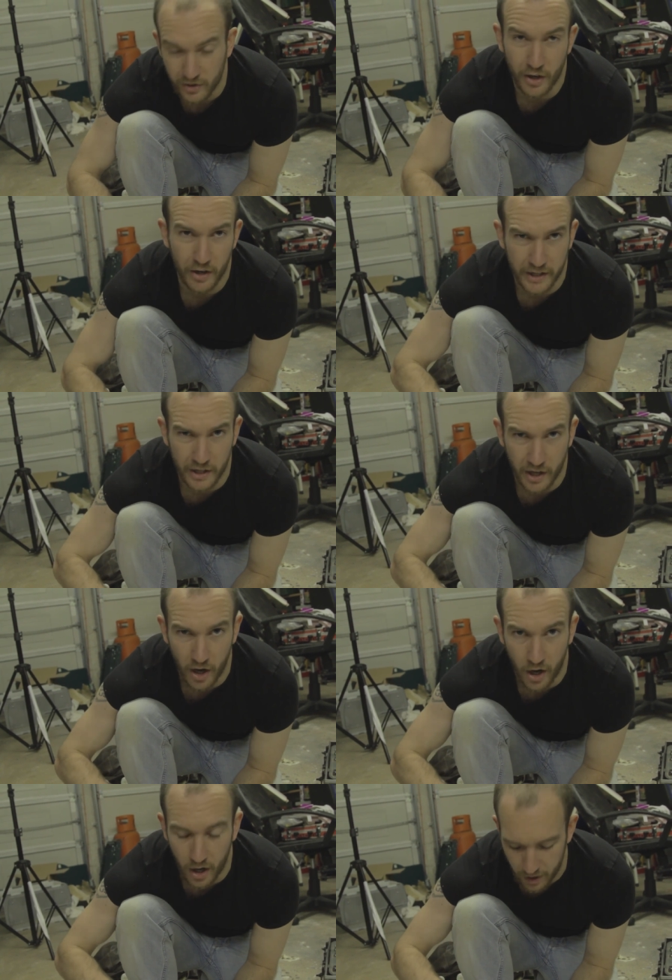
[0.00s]
You know, like in a
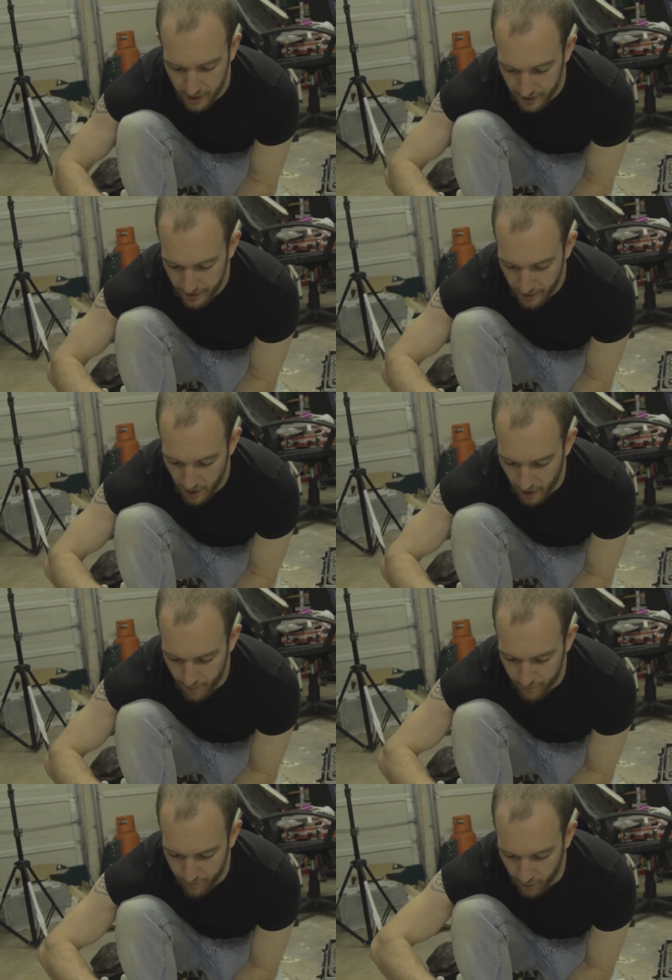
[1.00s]
car,
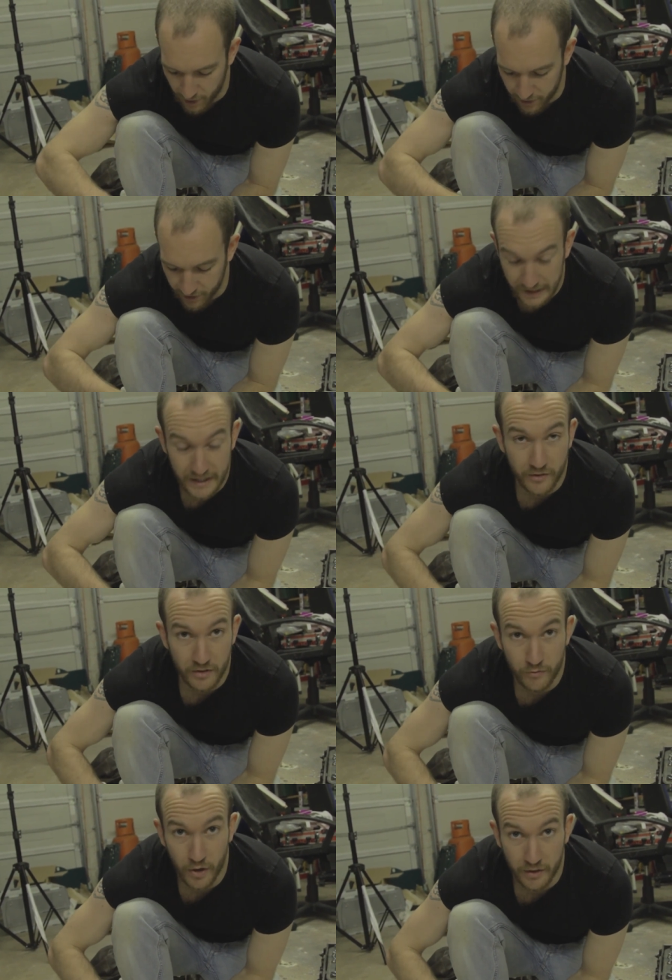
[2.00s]
where the lead's
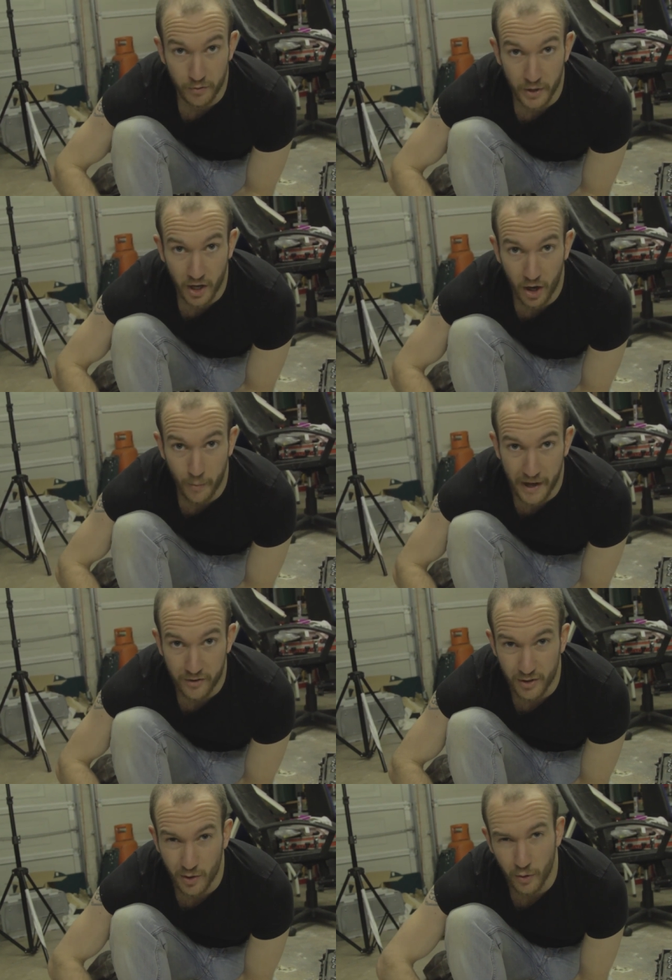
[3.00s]
running from a car
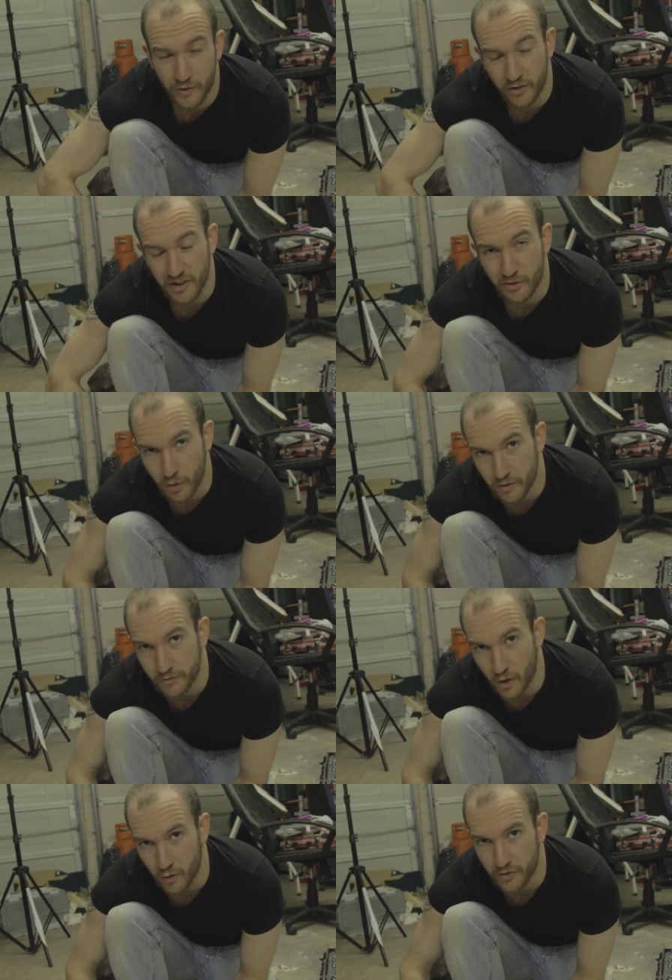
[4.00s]
battery, although it's only 12
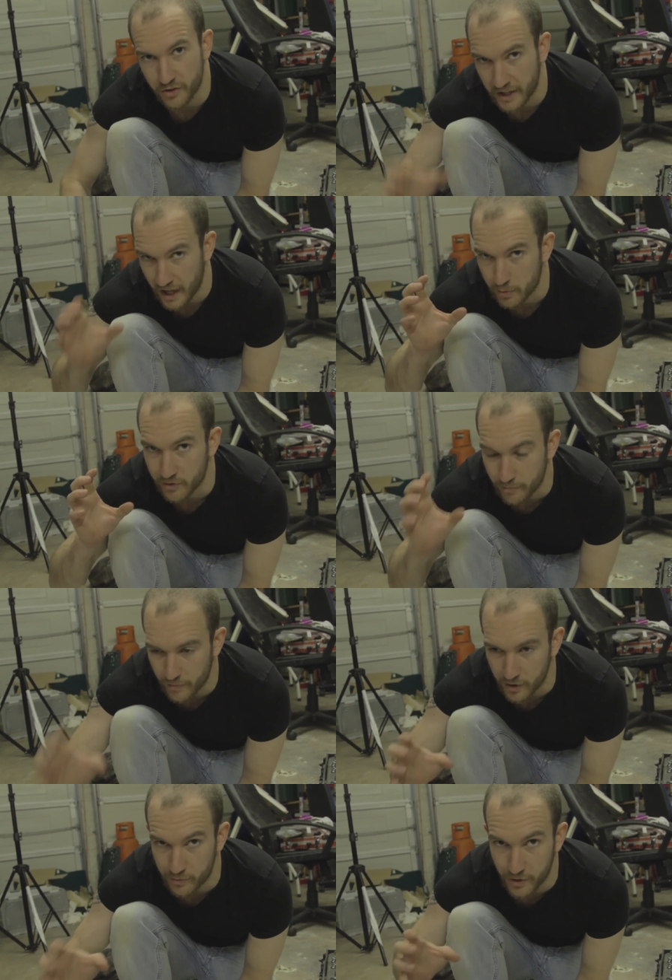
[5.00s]
volts, the cables are
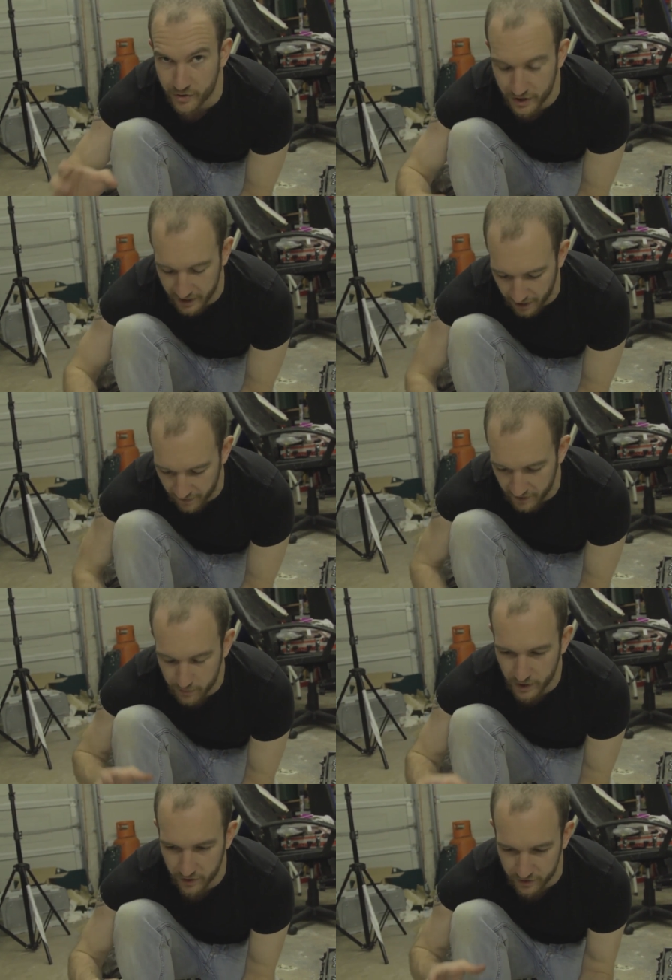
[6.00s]
much, much thicker, and that's
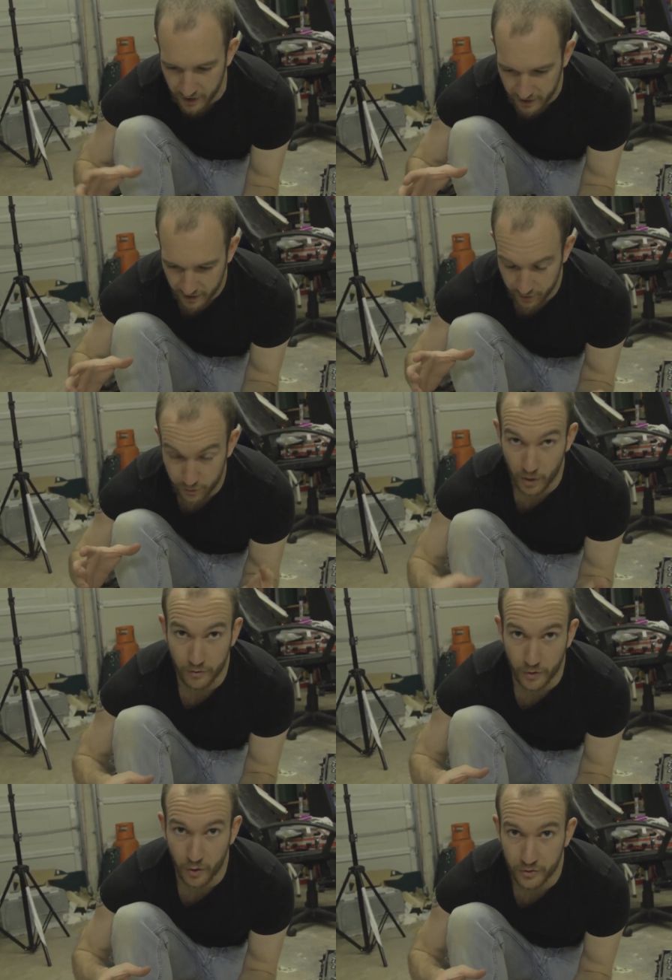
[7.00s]
because
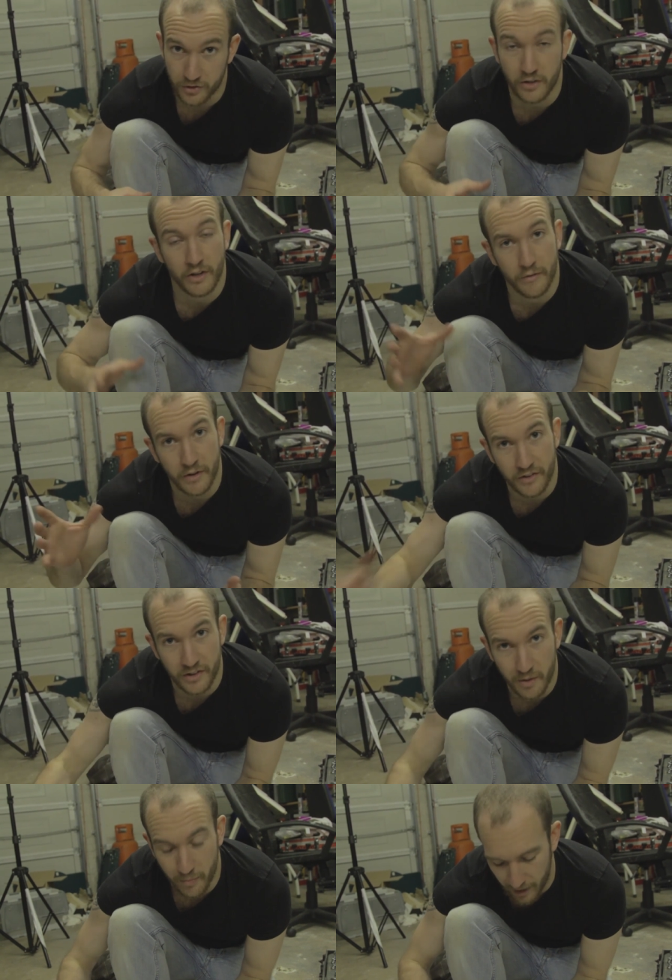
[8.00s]
12 volts to deliver the
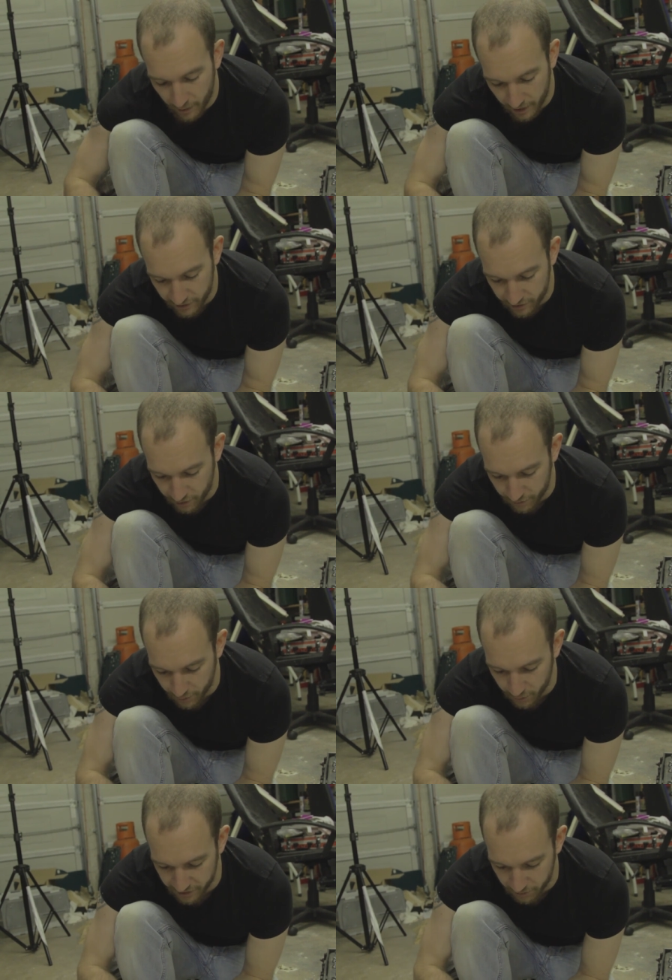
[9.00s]
same power as
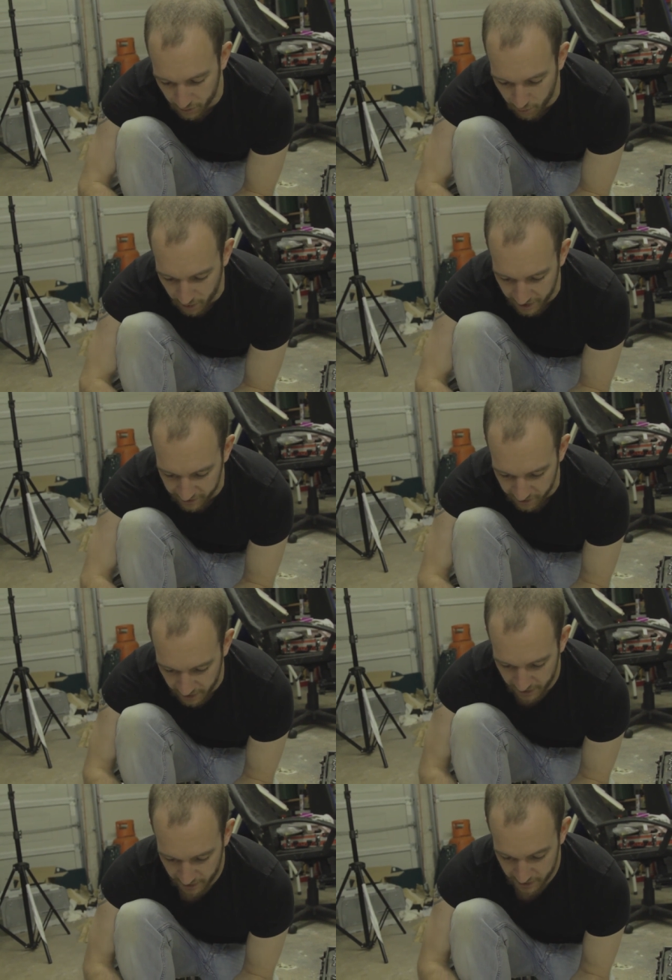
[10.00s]
240 requires
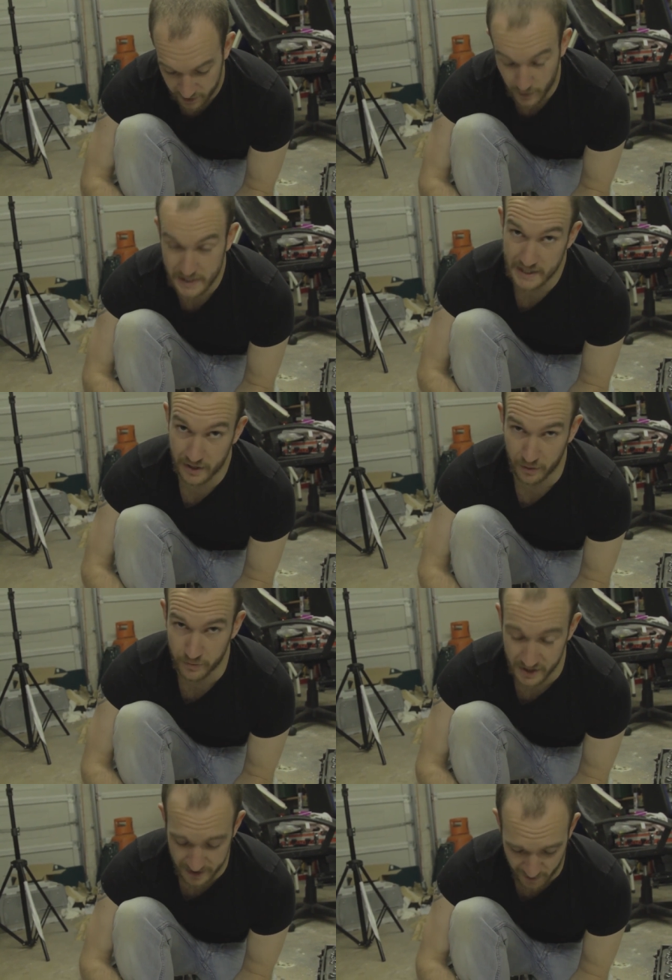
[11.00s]
20 times as